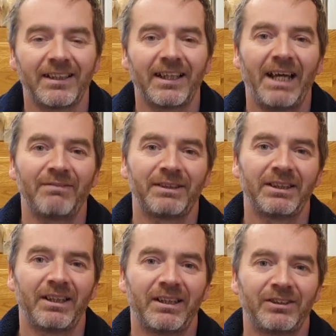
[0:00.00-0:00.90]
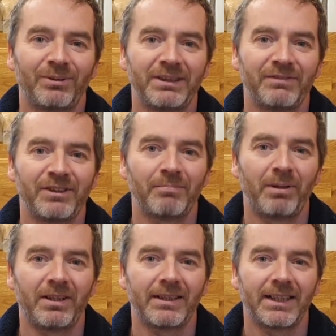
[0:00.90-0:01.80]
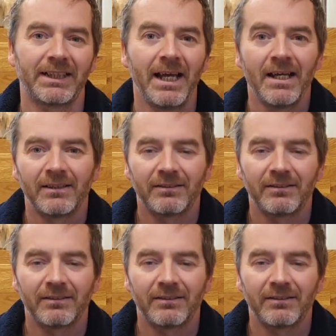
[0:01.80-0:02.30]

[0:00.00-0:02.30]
having her 21st birthday.